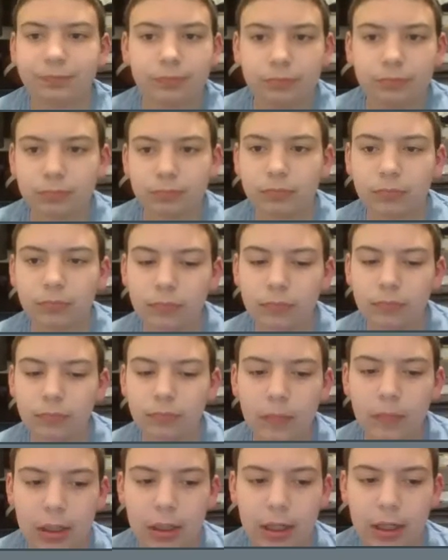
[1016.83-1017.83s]
attack or
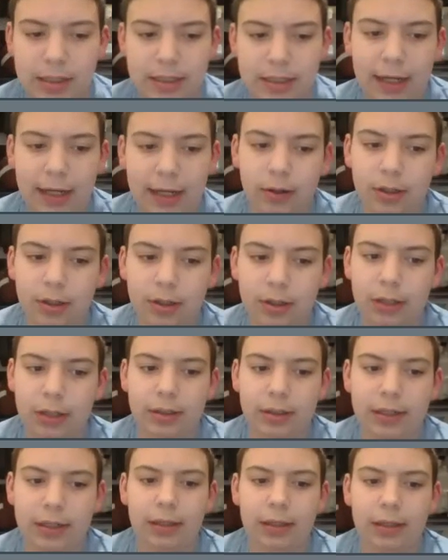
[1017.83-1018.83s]
deal a deadly blow.
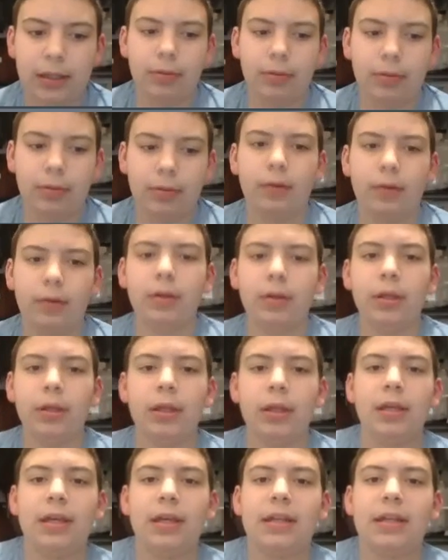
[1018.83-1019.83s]
It is
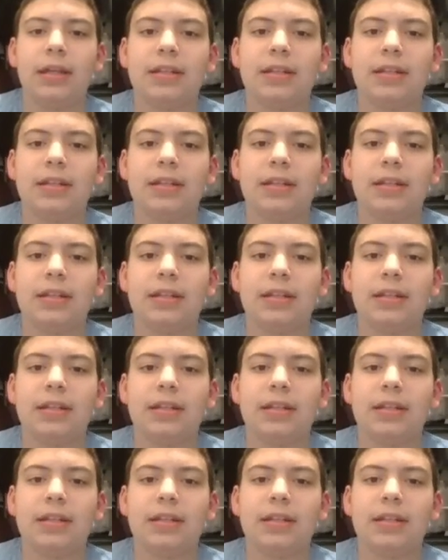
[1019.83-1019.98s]
literally